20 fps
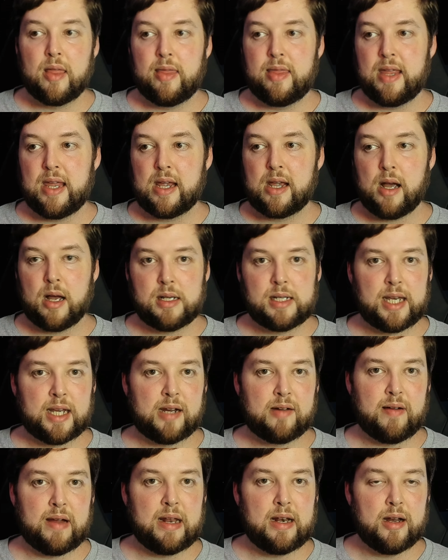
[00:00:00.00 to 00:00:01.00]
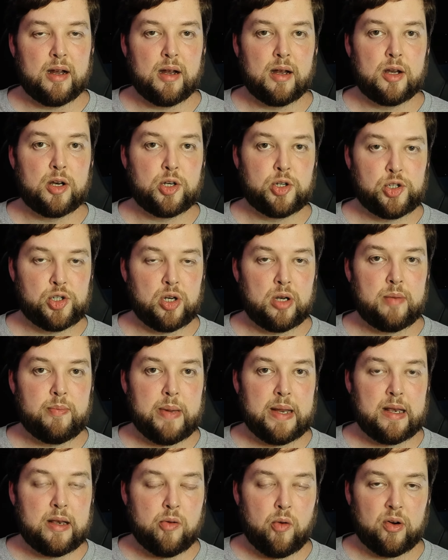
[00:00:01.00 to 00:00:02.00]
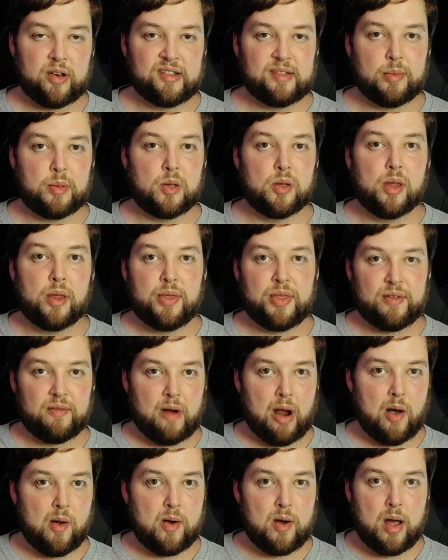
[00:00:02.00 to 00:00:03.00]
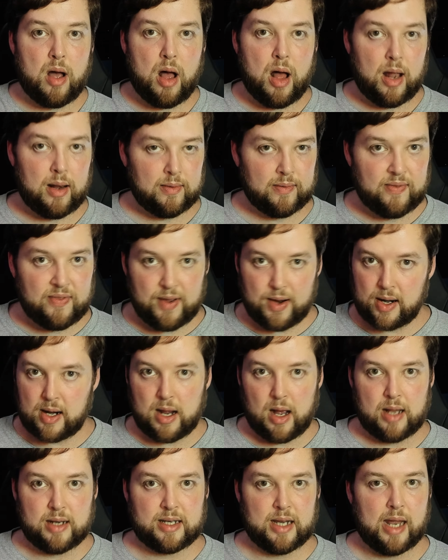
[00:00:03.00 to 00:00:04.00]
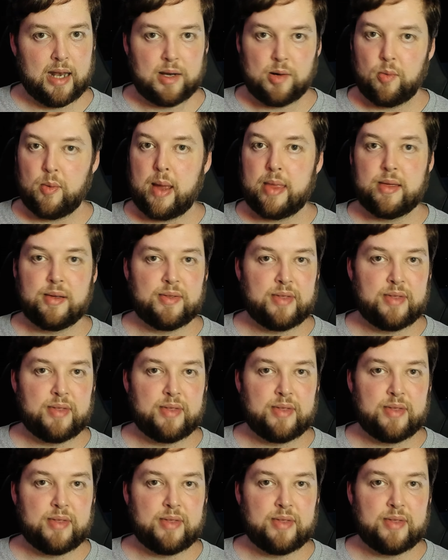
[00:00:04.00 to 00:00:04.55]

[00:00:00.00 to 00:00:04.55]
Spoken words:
The content creator should be noticeable throughout all of their content, whether